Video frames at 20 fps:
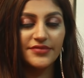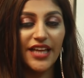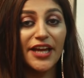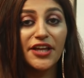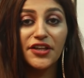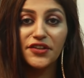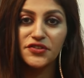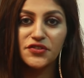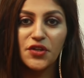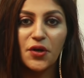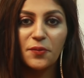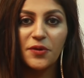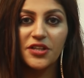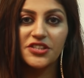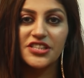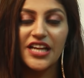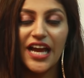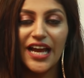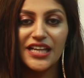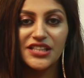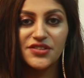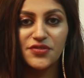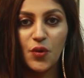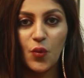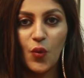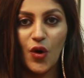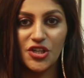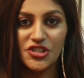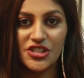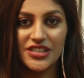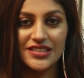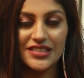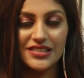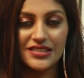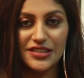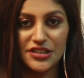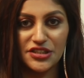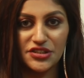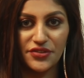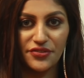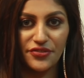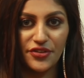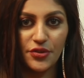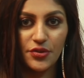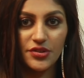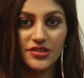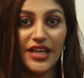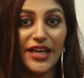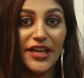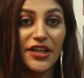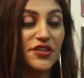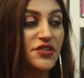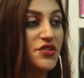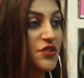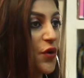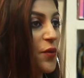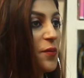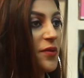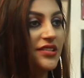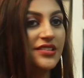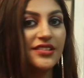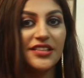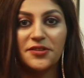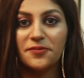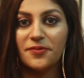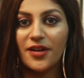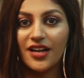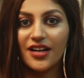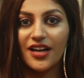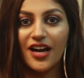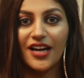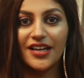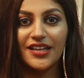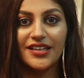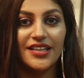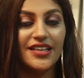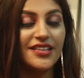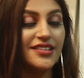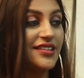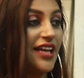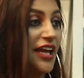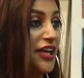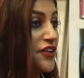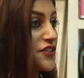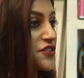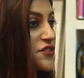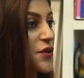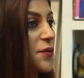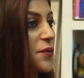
Thank you so much guys for watching this interview. Thank you so much Cinema Karan, and thank you